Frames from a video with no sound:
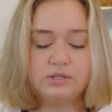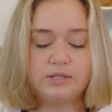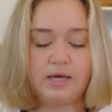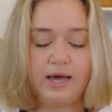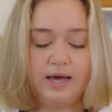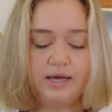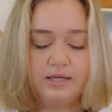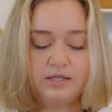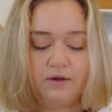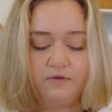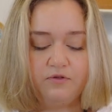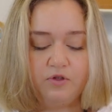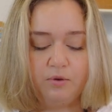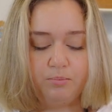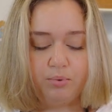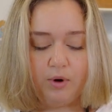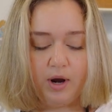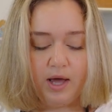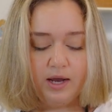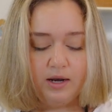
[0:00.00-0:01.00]
size of the
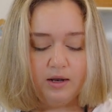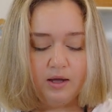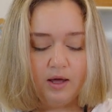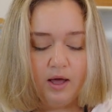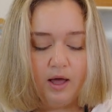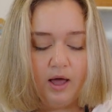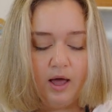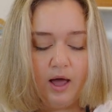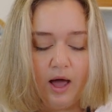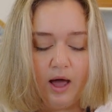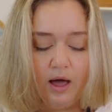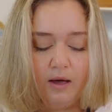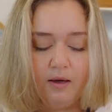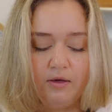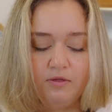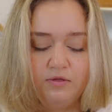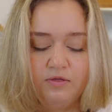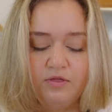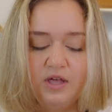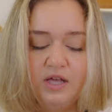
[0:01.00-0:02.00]
bread.
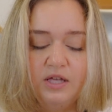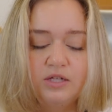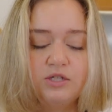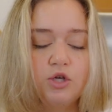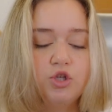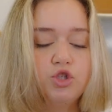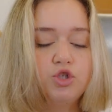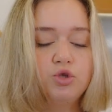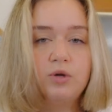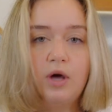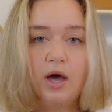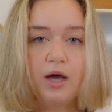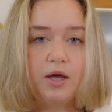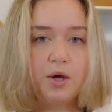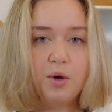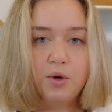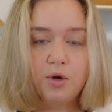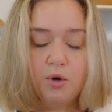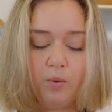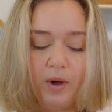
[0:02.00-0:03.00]
These do not
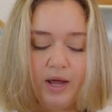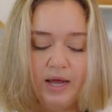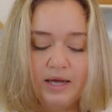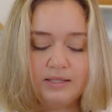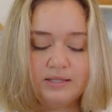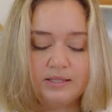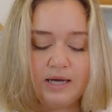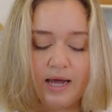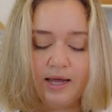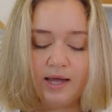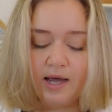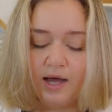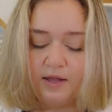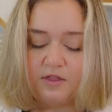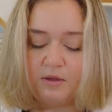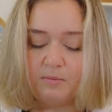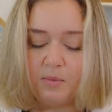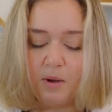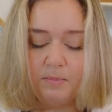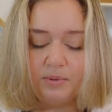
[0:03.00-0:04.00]
go to waste. I
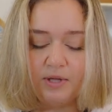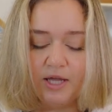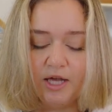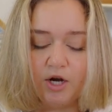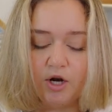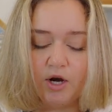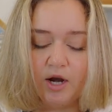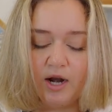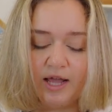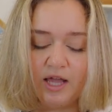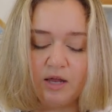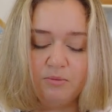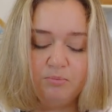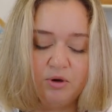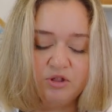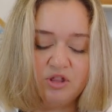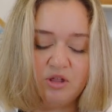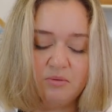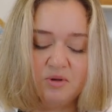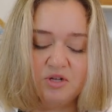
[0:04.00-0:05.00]
cut them up later and I can
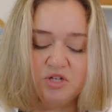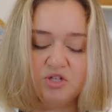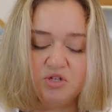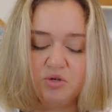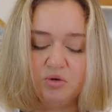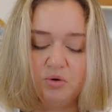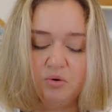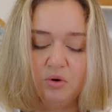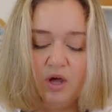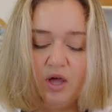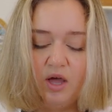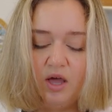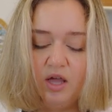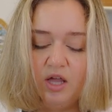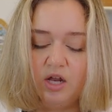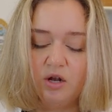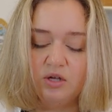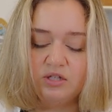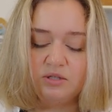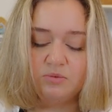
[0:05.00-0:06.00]
put them into,
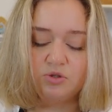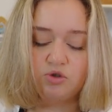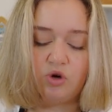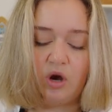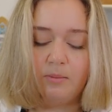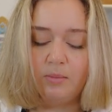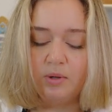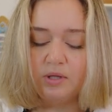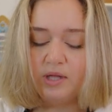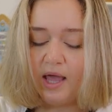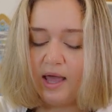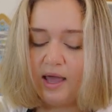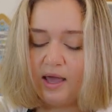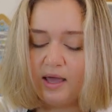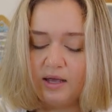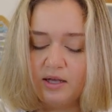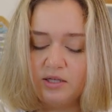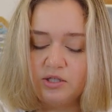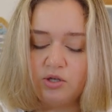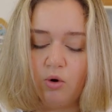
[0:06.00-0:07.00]
some scrambled
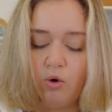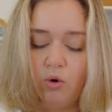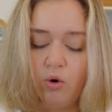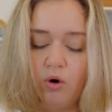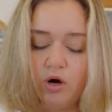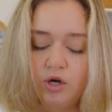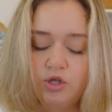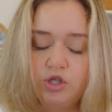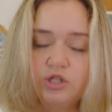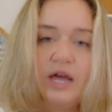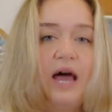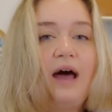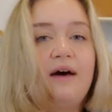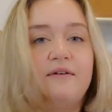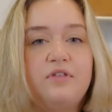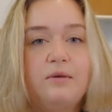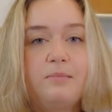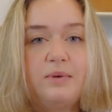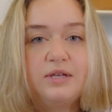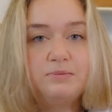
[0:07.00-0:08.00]
eggs or just
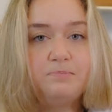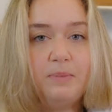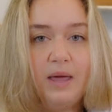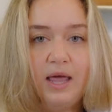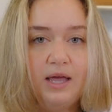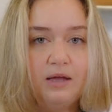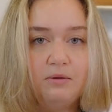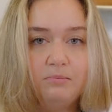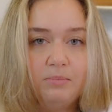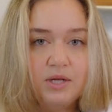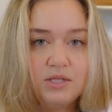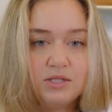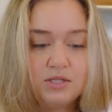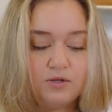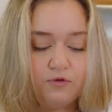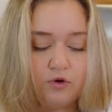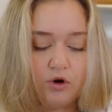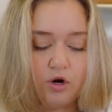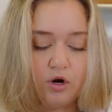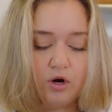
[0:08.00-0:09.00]
have them as bacon bits
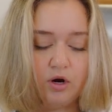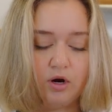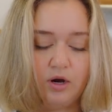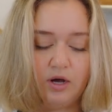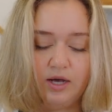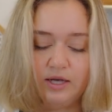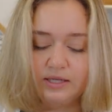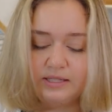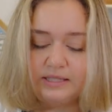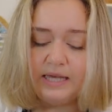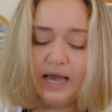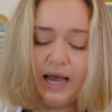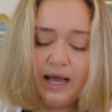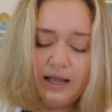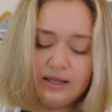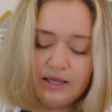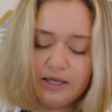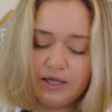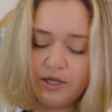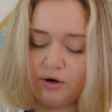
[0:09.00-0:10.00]
for a
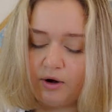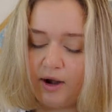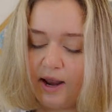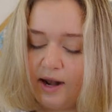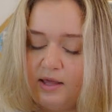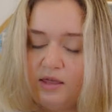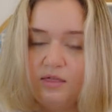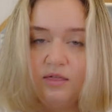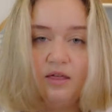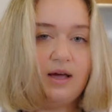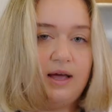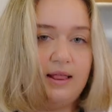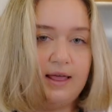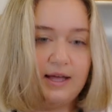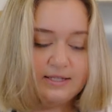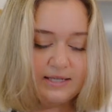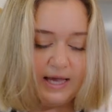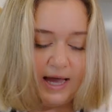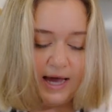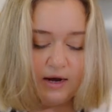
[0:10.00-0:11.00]
salad or anything I
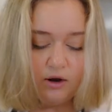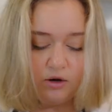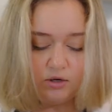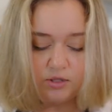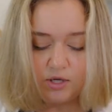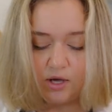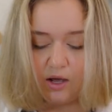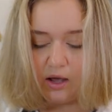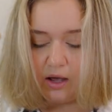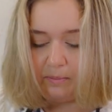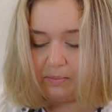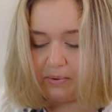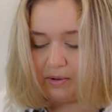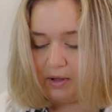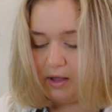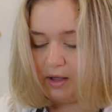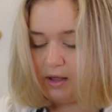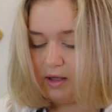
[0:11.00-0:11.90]
like to add on top.